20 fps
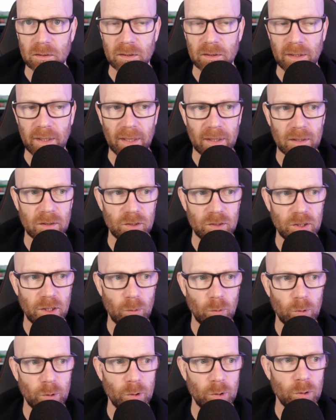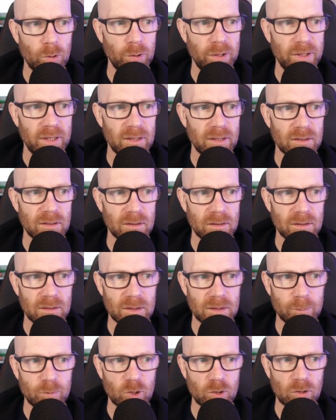Yeah, because you don't want all your
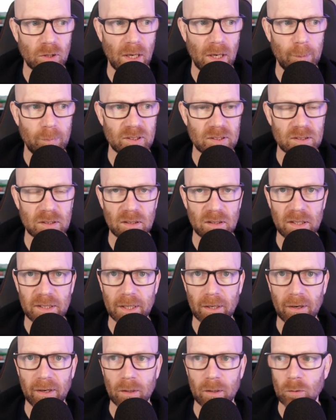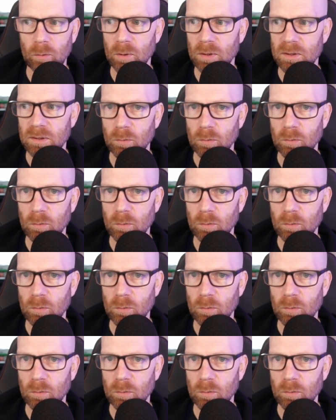subscribers suddenly going, oh,